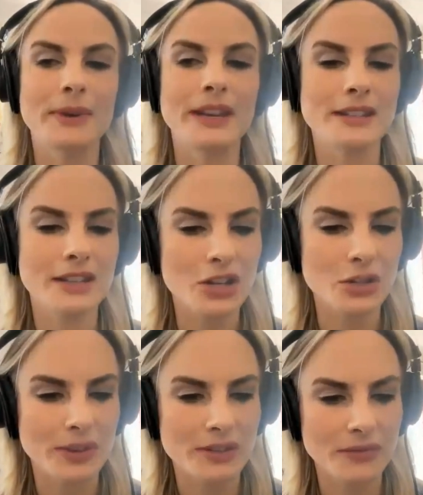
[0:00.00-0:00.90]
been in touch
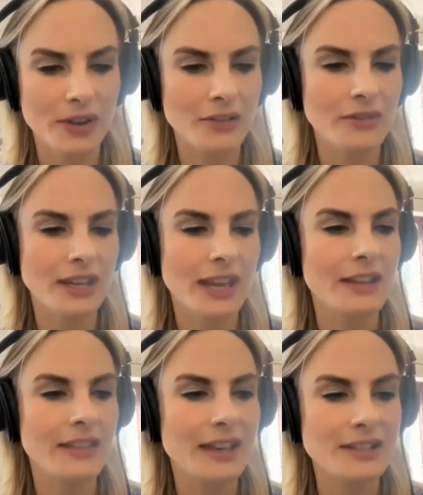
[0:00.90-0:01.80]
with his father again
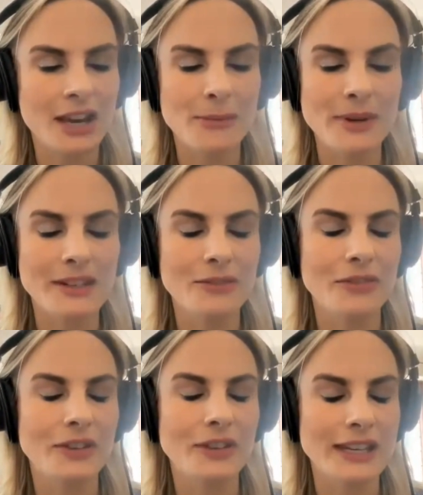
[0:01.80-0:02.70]
at that time. He didn't
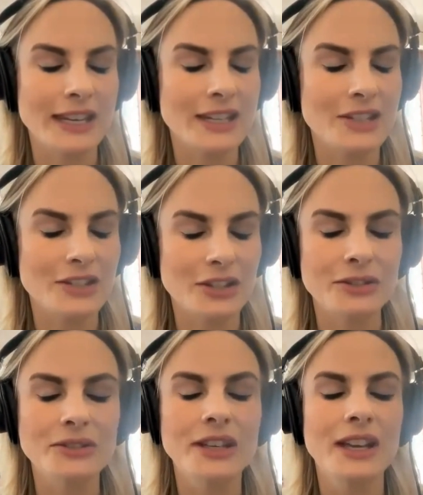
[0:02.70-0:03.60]
feel that he needed to,